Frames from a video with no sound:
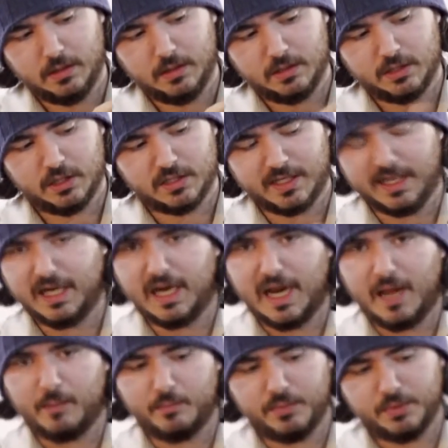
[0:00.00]
It's just a
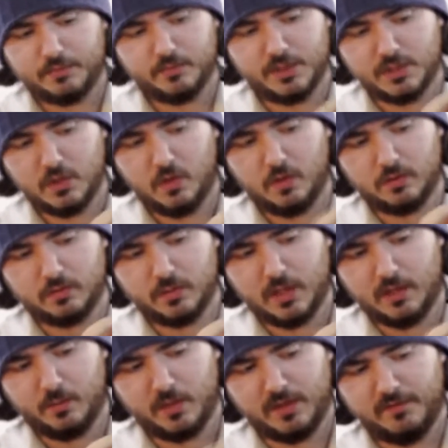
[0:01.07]
clamp which
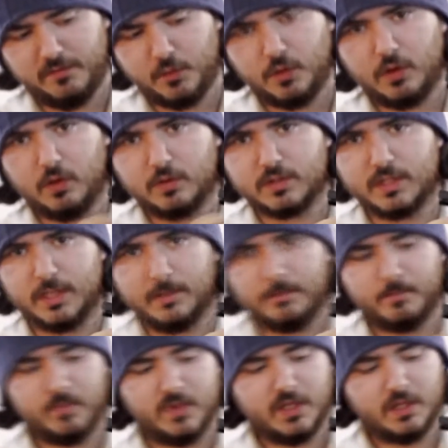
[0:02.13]
with 4 holes in it
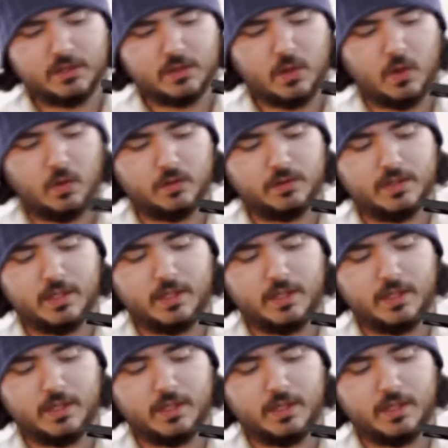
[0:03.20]
to hold